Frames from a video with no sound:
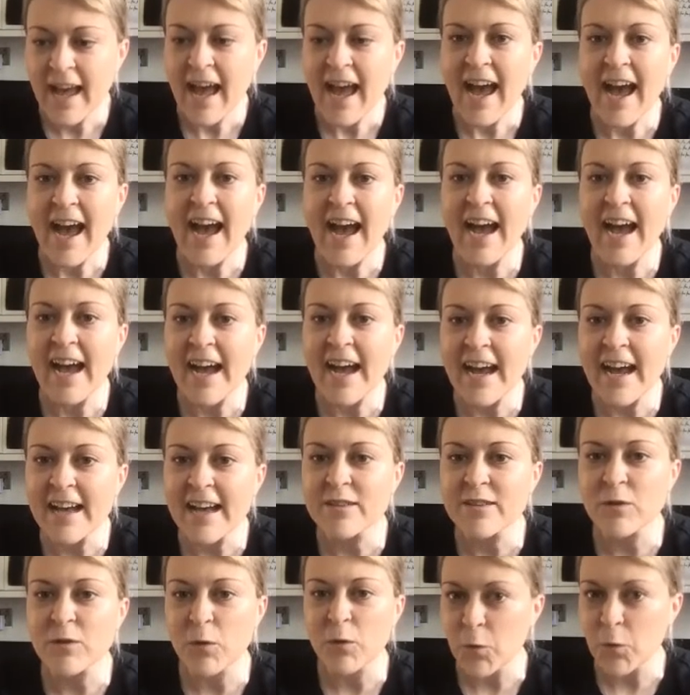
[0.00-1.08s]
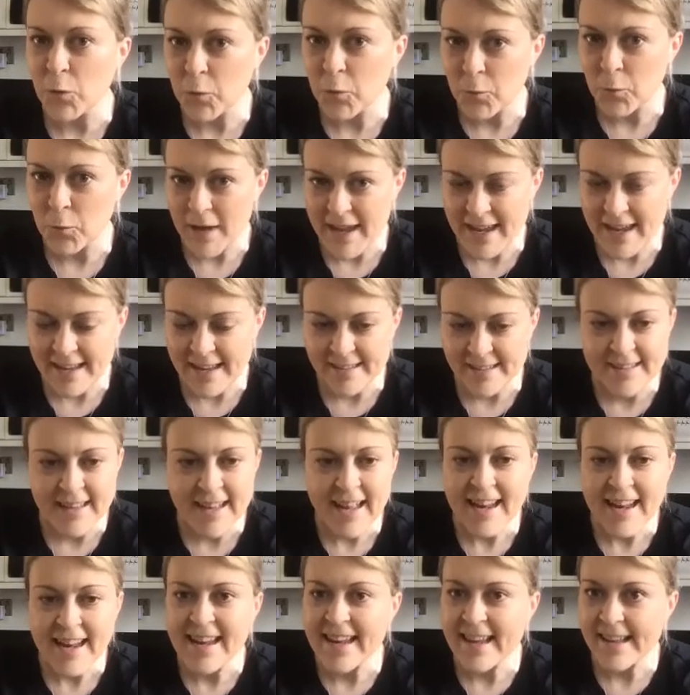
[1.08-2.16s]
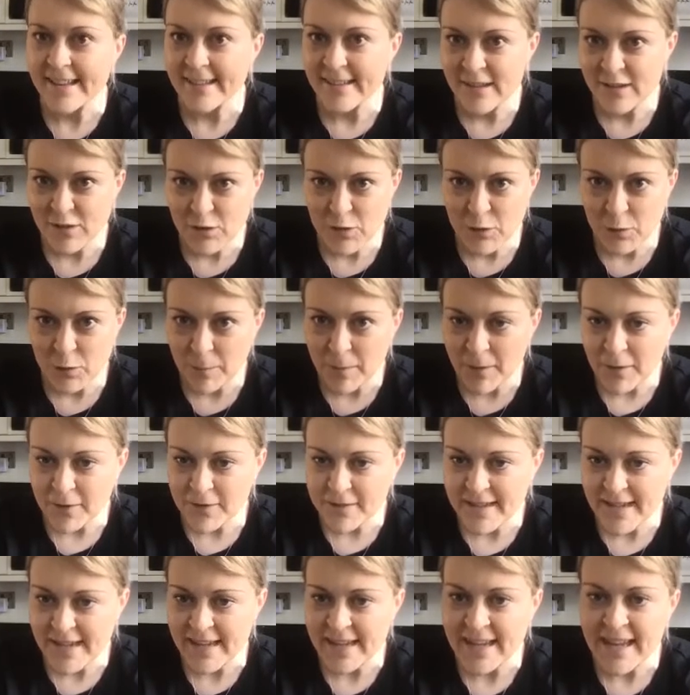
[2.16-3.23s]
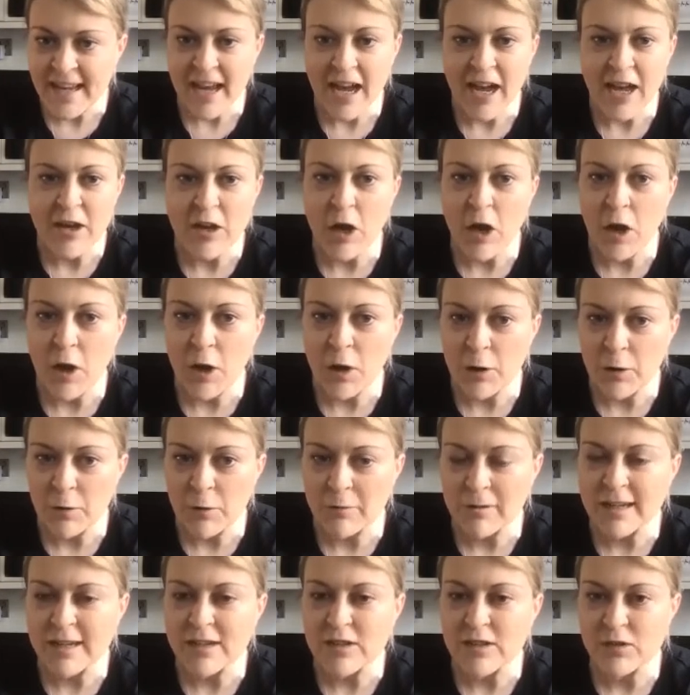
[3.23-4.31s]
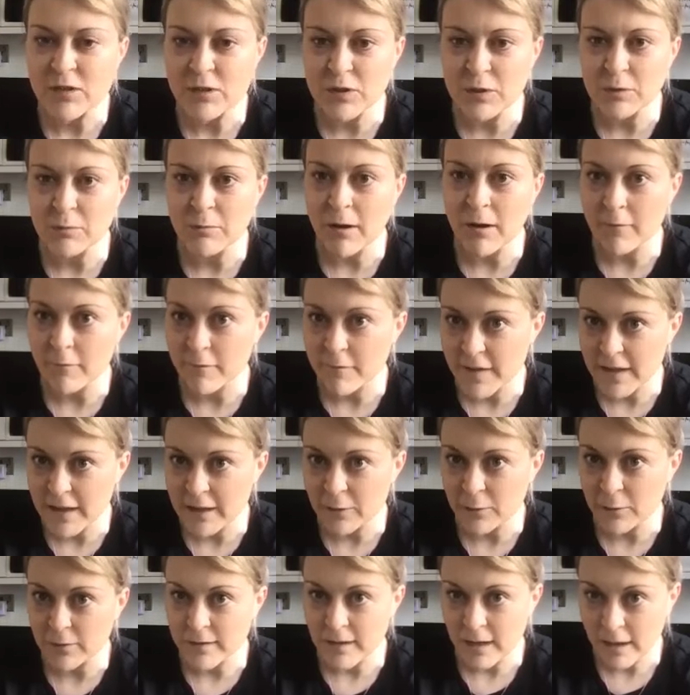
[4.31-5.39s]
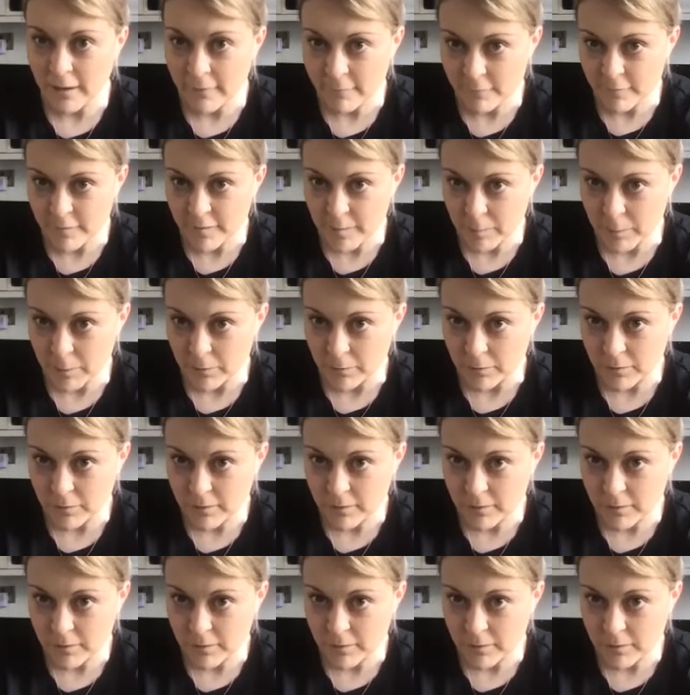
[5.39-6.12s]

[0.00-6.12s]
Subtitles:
As always, listen to your body and only do what feels comfortable.